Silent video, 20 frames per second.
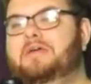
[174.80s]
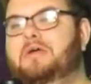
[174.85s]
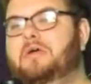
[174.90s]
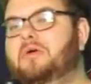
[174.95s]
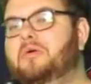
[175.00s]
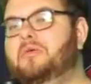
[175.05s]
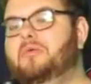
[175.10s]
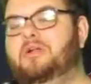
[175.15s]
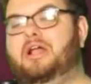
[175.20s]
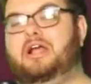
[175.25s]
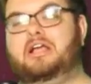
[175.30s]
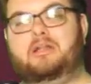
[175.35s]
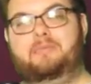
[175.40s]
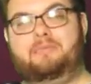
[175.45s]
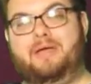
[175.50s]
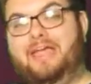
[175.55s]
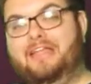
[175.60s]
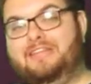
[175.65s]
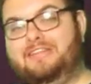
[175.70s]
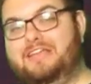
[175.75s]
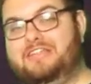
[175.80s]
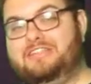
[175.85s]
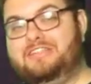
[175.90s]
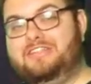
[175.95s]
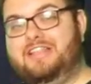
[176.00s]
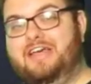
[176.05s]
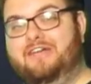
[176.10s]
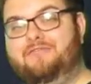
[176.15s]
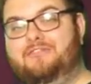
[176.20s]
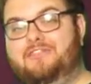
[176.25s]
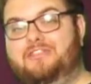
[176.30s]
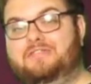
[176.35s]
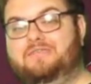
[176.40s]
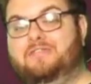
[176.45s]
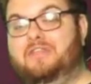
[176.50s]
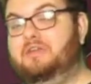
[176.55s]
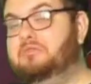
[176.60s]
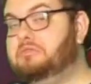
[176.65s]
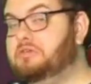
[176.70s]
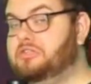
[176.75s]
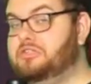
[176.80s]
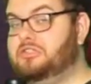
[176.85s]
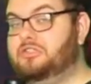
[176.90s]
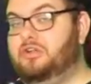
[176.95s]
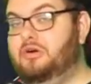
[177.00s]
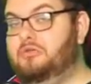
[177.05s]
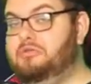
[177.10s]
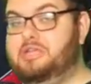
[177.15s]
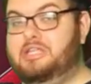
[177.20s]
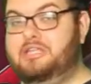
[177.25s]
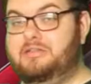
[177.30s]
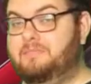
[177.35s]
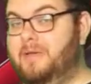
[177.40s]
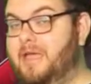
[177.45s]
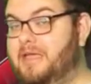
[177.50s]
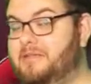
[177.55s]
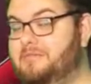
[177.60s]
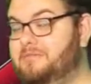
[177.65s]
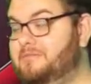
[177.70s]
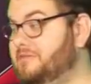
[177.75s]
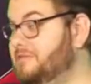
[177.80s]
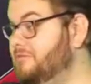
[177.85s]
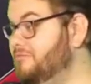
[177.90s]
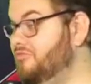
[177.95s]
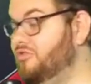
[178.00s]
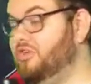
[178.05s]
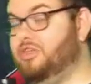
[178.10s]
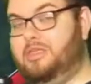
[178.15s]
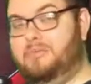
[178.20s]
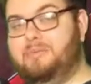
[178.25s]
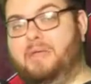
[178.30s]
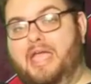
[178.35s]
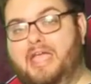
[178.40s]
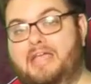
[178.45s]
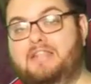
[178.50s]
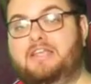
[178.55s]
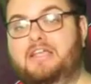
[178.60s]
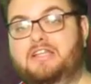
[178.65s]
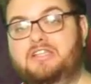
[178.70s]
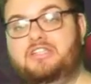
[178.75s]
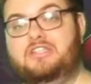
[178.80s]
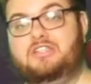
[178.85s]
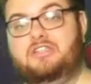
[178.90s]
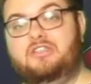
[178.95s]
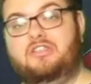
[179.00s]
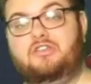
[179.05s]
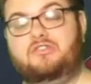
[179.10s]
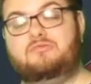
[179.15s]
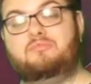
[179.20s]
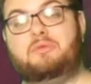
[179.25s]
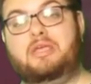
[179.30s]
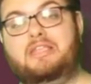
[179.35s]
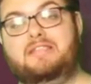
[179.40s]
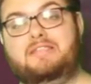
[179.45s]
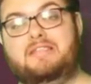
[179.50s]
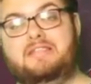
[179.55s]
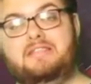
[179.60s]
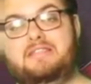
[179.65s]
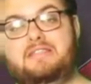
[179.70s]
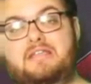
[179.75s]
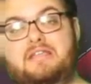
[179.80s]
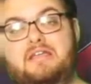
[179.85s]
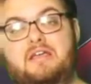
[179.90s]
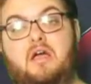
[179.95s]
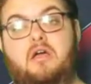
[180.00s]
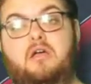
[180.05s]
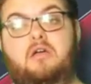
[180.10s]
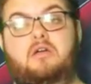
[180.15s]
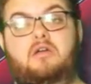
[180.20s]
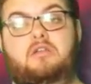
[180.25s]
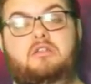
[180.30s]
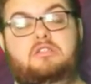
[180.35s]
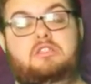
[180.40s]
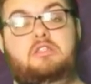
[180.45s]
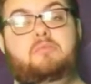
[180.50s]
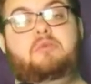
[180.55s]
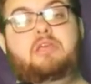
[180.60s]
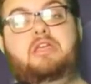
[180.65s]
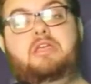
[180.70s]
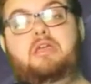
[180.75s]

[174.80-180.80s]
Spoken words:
we're not going to pay attention to that for this video, because you don't need to really pay attention to those pieces to be